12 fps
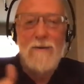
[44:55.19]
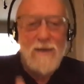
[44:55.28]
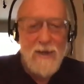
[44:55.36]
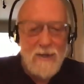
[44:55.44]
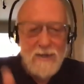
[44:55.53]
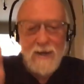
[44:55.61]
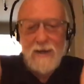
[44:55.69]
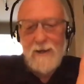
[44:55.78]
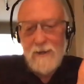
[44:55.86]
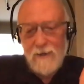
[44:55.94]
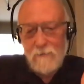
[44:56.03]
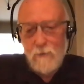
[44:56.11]
This
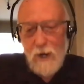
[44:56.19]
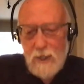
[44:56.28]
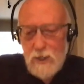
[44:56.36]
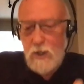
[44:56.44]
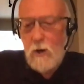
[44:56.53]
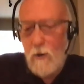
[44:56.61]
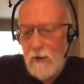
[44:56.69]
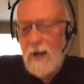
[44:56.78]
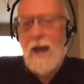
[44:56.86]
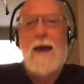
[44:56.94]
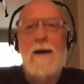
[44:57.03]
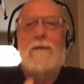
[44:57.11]
rich
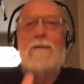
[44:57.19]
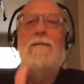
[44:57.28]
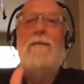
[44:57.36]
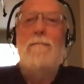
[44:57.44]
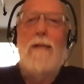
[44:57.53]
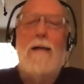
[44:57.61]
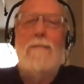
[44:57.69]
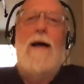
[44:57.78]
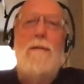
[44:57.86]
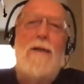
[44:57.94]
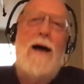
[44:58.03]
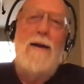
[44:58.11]
golden ale, blah,
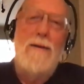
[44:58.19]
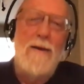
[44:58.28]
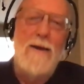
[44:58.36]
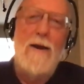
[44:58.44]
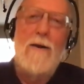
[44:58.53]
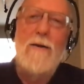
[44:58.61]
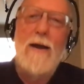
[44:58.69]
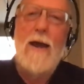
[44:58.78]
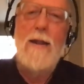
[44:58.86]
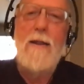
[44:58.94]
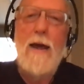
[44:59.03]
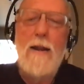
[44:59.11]
blah, blah,
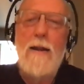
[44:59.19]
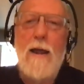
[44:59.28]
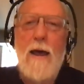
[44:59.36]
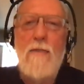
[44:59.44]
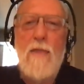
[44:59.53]
and then